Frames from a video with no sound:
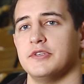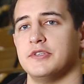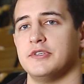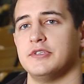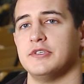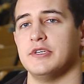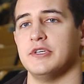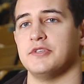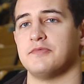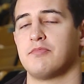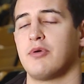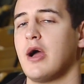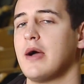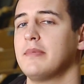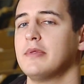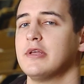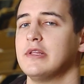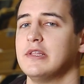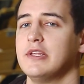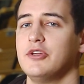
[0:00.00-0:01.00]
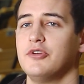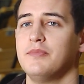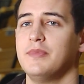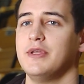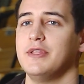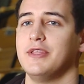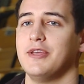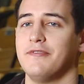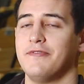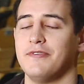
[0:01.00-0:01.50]
is probably a little
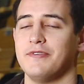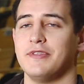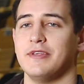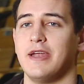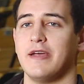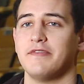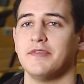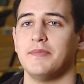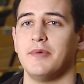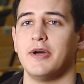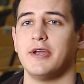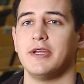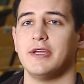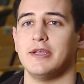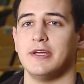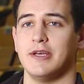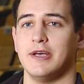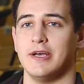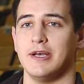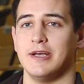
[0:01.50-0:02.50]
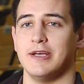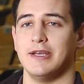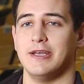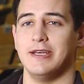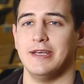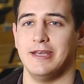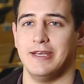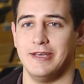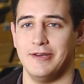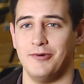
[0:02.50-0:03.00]
bit different than everybody
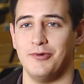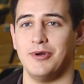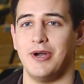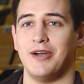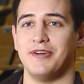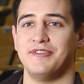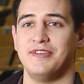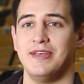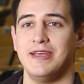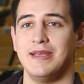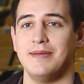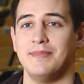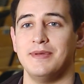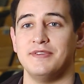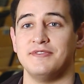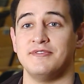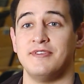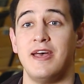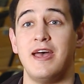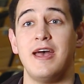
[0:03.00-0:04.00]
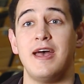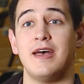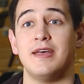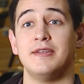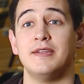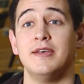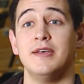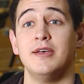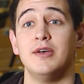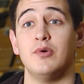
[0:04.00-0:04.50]
on our team. His
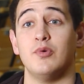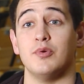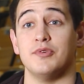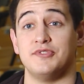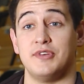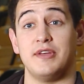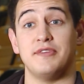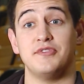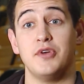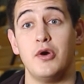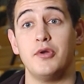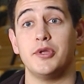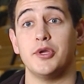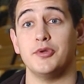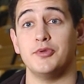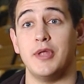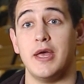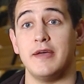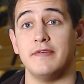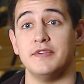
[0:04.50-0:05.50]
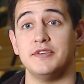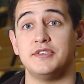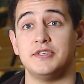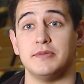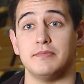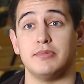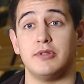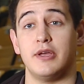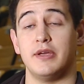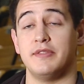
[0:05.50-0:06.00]
dad was Antonio Davis
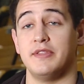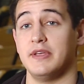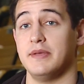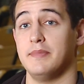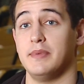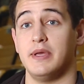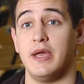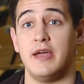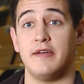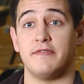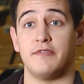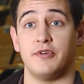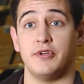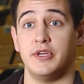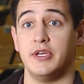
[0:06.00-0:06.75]
that played in the NBA for